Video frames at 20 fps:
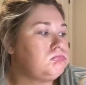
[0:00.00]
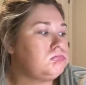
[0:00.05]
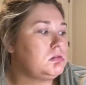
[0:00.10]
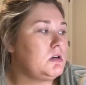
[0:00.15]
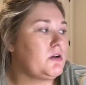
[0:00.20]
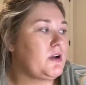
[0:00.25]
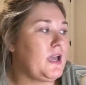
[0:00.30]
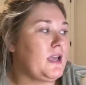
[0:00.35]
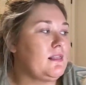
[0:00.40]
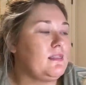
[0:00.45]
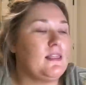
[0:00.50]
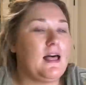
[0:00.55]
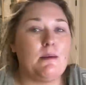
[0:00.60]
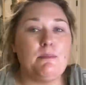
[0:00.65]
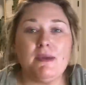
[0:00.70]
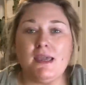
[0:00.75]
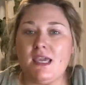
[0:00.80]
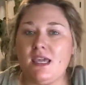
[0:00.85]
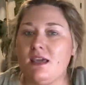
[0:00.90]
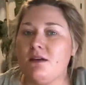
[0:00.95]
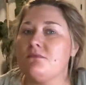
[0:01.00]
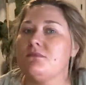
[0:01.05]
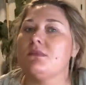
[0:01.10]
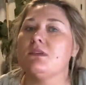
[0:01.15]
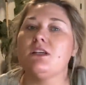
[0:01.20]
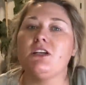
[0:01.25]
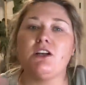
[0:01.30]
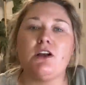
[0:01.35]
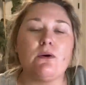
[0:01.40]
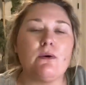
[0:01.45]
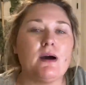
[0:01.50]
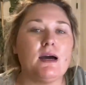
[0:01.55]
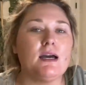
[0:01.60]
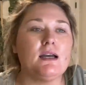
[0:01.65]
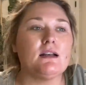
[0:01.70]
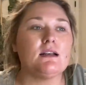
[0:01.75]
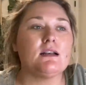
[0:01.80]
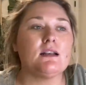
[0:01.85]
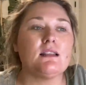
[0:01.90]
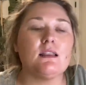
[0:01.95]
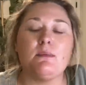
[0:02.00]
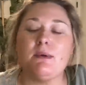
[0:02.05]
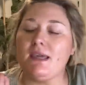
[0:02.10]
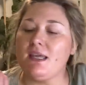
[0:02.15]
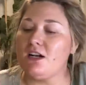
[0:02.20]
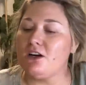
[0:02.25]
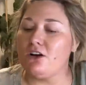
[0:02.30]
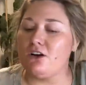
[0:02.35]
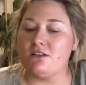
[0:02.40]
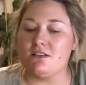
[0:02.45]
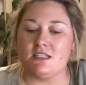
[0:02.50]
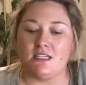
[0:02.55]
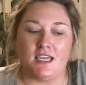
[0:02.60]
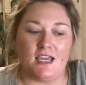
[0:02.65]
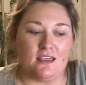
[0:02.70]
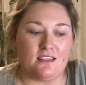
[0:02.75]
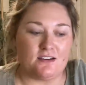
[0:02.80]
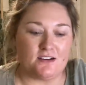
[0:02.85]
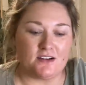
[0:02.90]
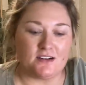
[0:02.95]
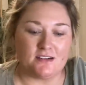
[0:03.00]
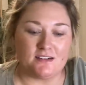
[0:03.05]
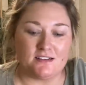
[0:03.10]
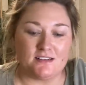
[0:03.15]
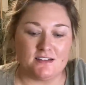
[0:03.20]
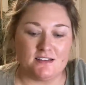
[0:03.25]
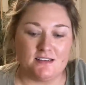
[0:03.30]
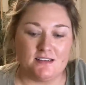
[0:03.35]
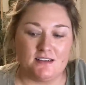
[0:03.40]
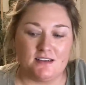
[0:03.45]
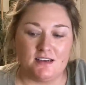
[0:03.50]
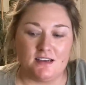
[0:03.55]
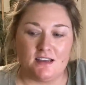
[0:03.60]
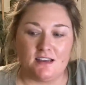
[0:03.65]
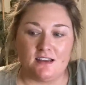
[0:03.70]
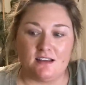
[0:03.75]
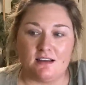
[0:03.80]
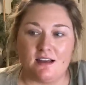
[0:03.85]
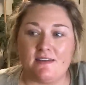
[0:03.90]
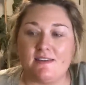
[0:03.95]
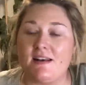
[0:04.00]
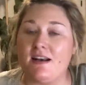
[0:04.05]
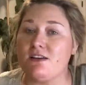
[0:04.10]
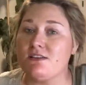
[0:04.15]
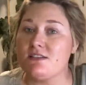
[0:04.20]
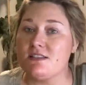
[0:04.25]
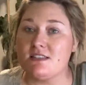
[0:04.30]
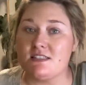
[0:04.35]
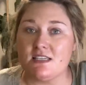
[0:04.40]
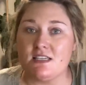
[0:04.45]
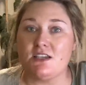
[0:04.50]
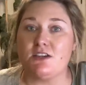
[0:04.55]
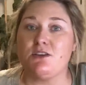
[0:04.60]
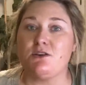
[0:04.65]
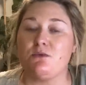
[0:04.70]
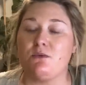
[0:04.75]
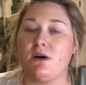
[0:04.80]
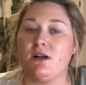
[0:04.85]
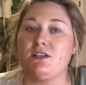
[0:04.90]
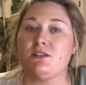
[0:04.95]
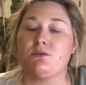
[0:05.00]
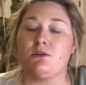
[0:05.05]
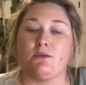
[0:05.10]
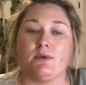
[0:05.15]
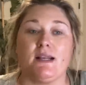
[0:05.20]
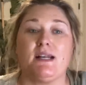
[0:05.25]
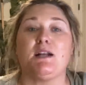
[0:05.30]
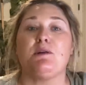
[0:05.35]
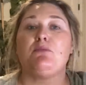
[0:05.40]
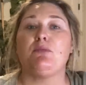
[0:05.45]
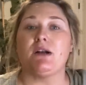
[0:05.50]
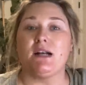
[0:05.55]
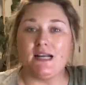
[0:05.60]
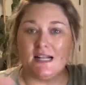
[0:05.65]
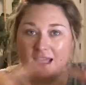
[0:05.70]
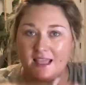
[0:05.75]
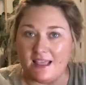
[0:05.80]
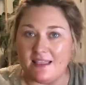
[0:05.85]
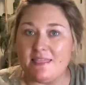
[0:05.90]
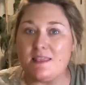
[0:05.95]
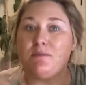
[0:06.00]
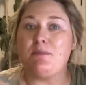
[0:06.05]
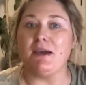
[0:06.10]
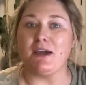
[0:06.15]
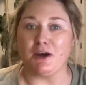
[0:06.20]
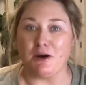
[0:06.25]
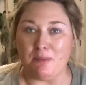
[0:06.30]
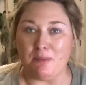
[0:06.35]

Okay, let me, you know what? Let me get it all together and then I'll see you once we're ready to put it in the bigger